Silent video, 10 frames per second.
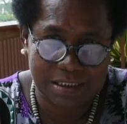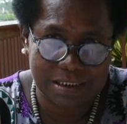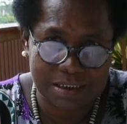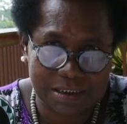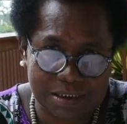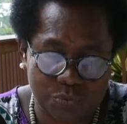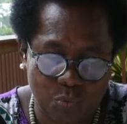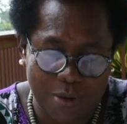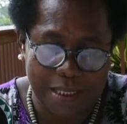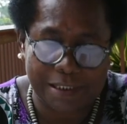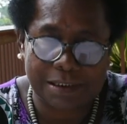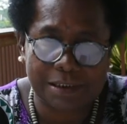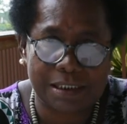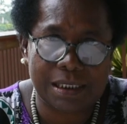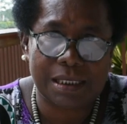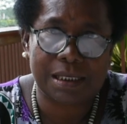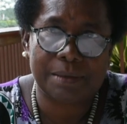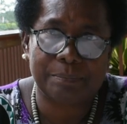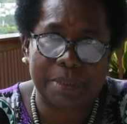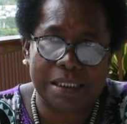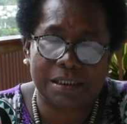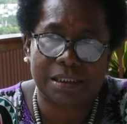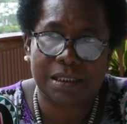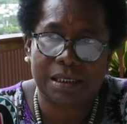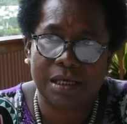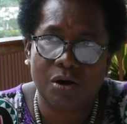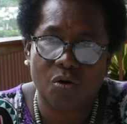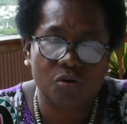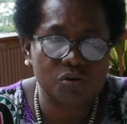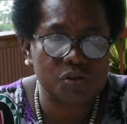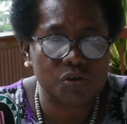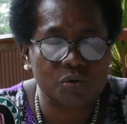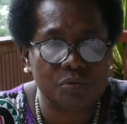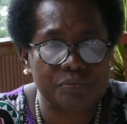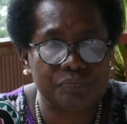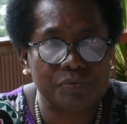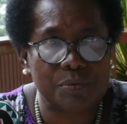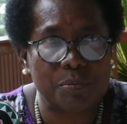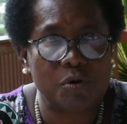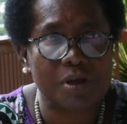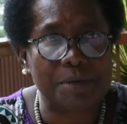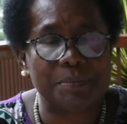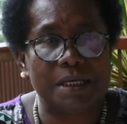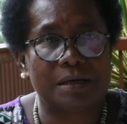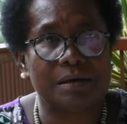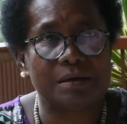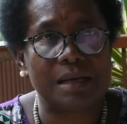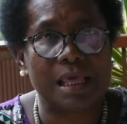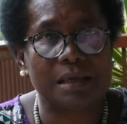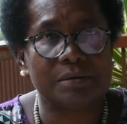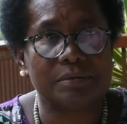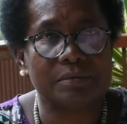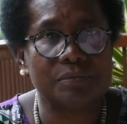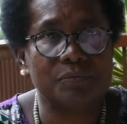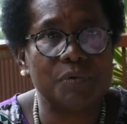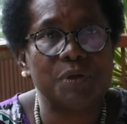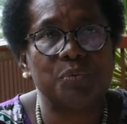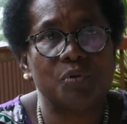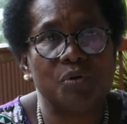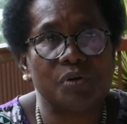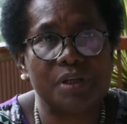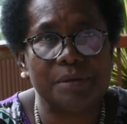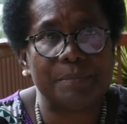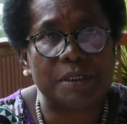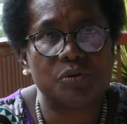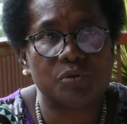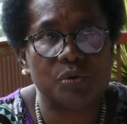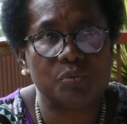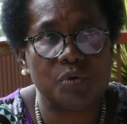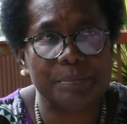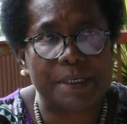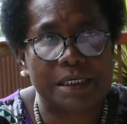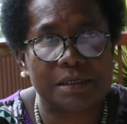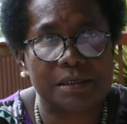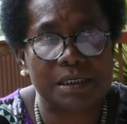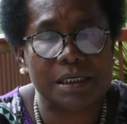is one, but also for Bougainville, like we were the mature women